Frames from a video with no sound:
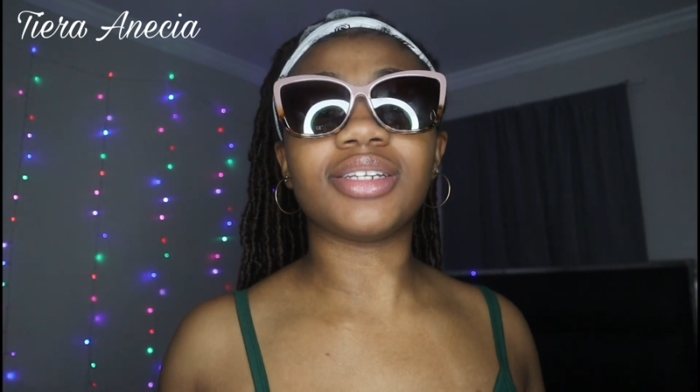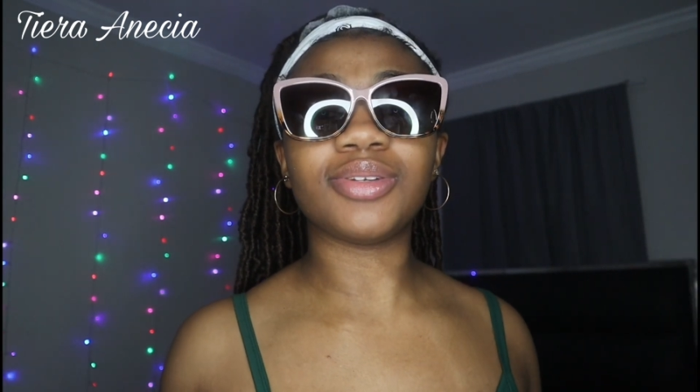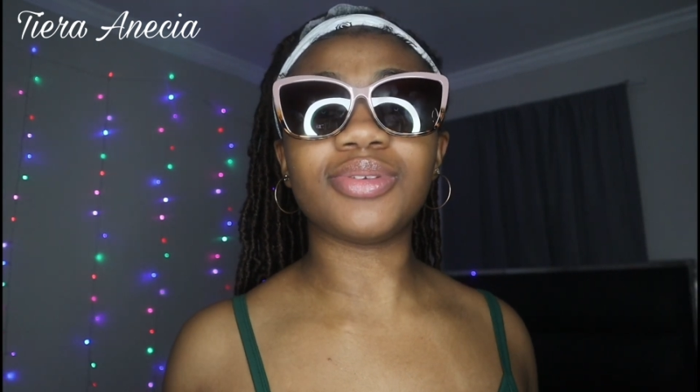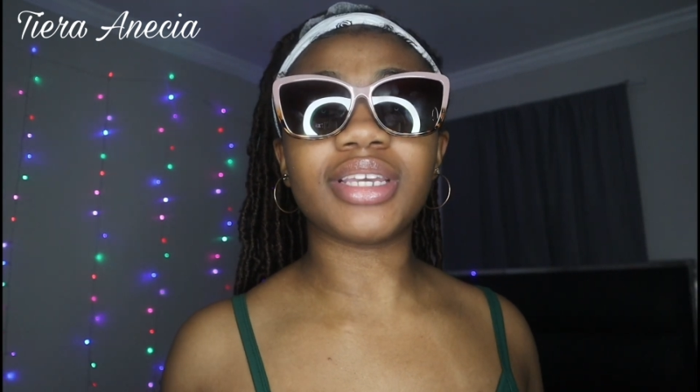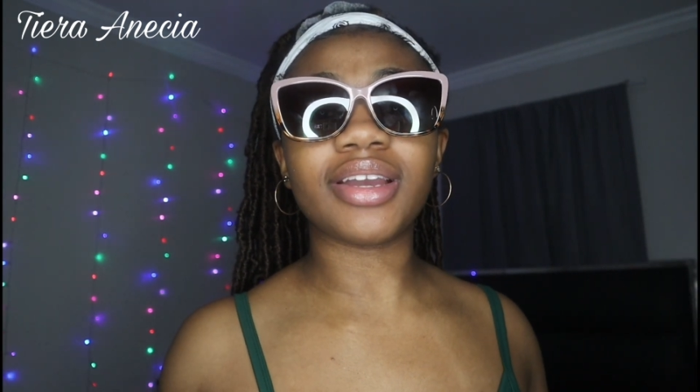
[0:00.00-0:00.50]

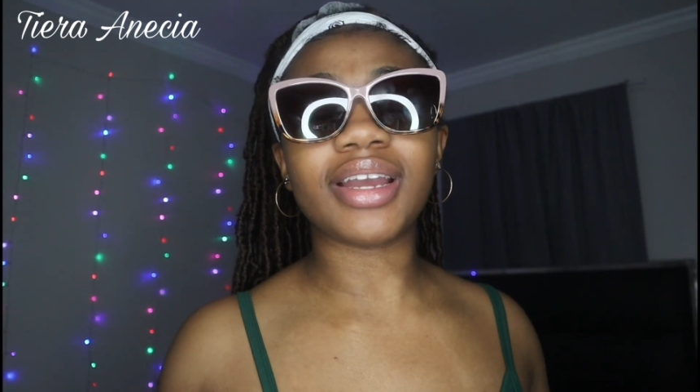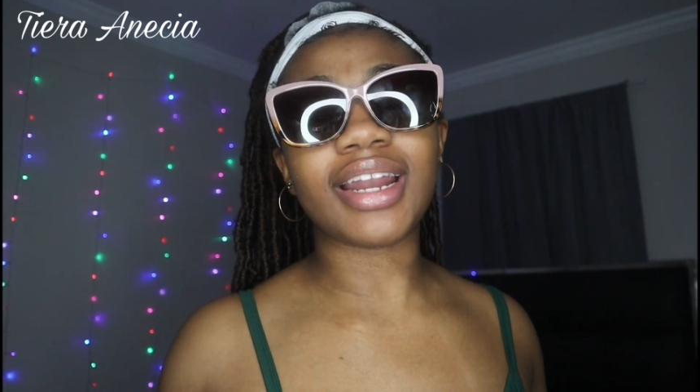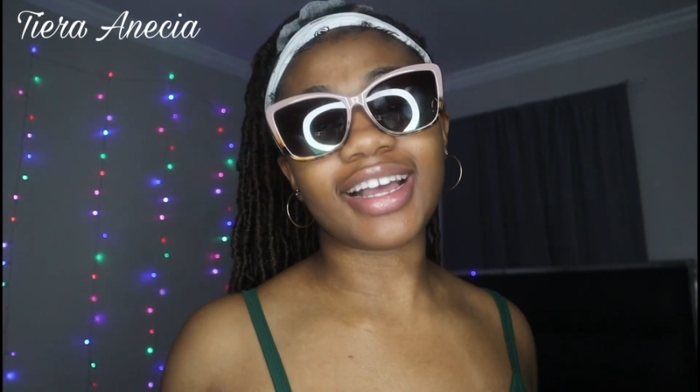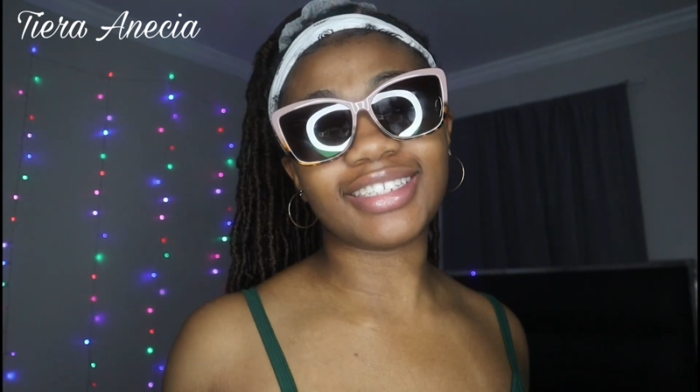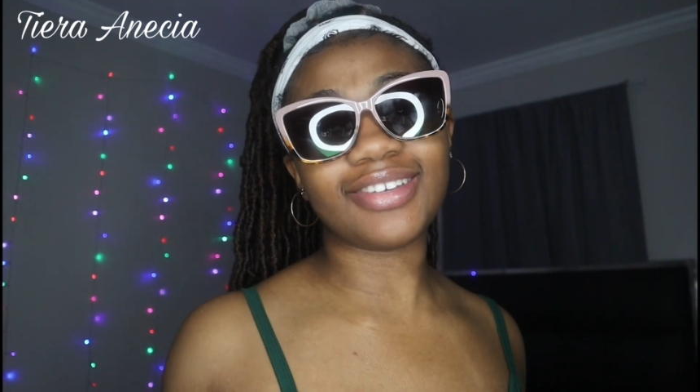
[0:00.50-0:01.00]
new year, and
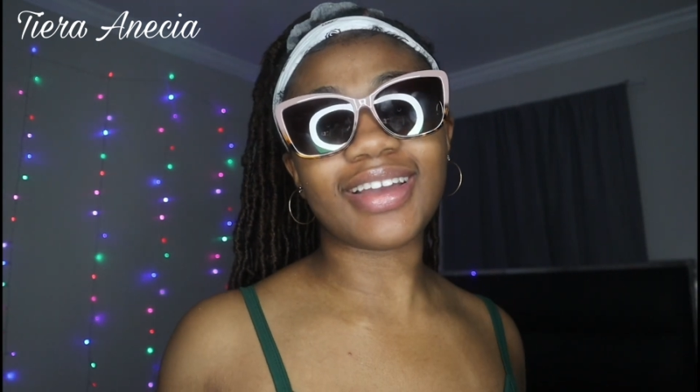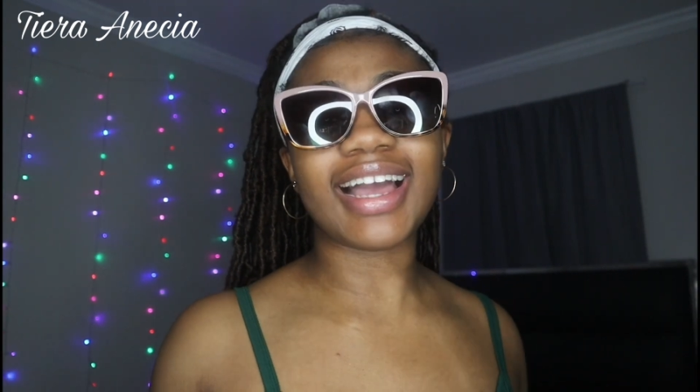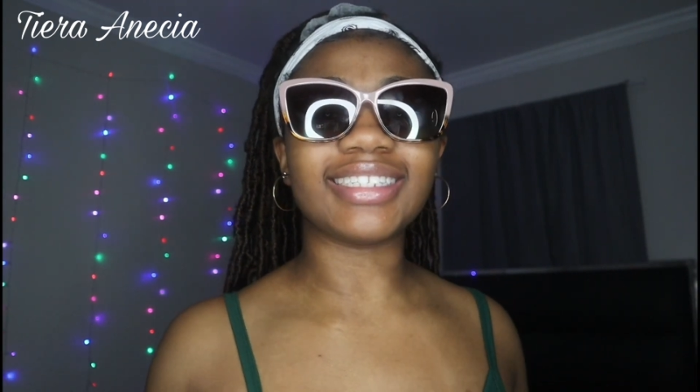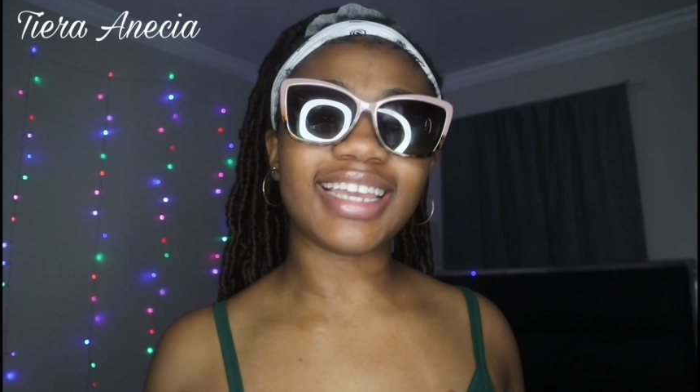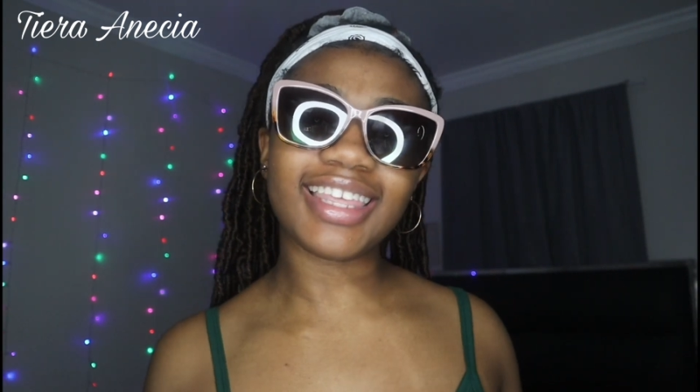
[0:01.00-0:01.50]
I'll see you
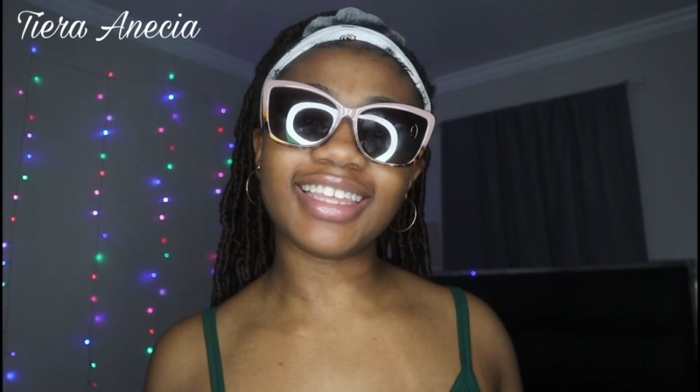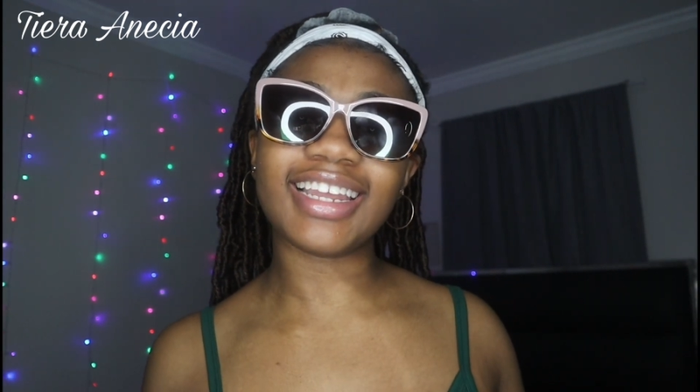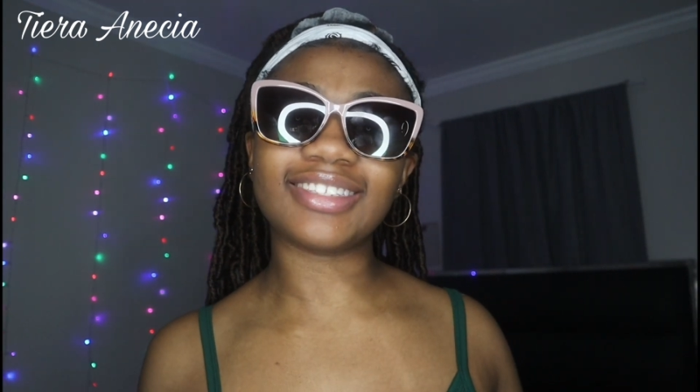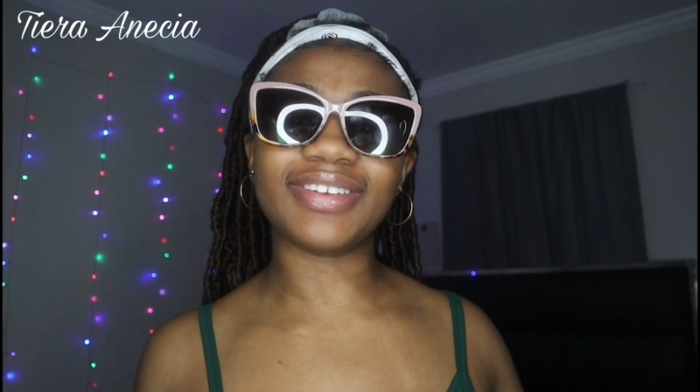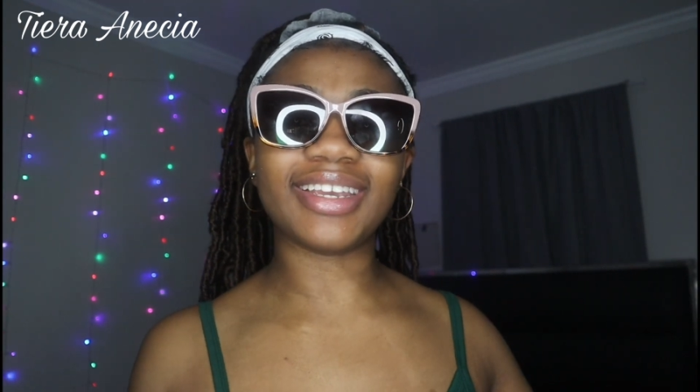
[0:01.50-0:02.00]
guys in the
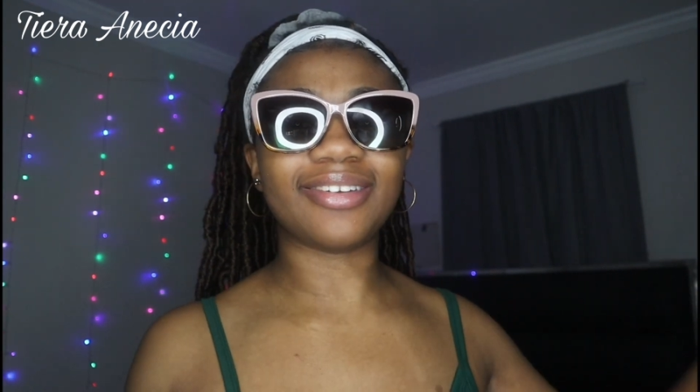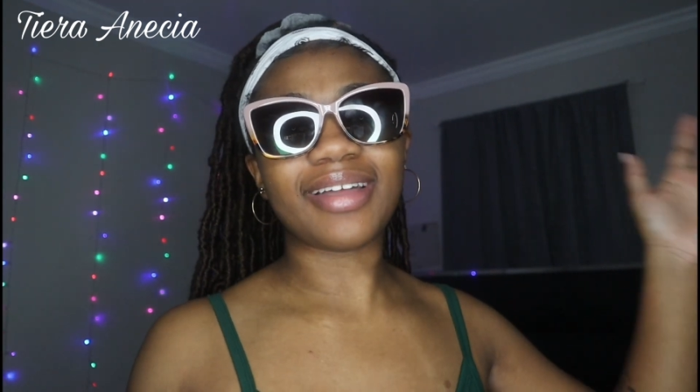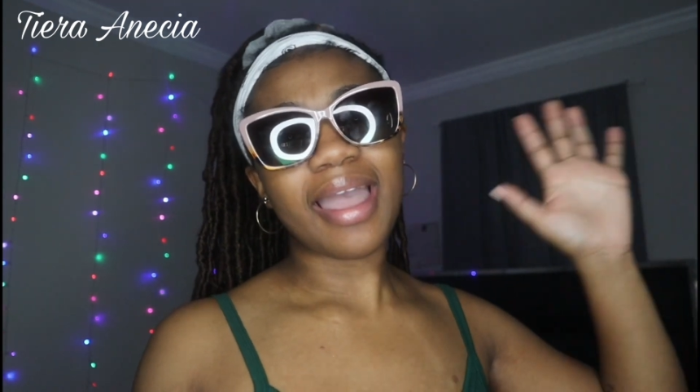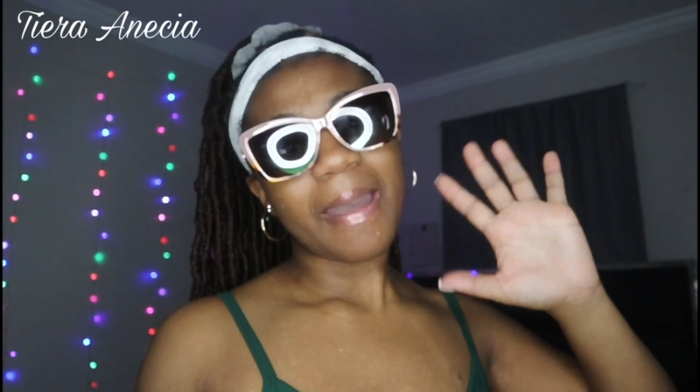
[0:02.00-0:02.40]
next video.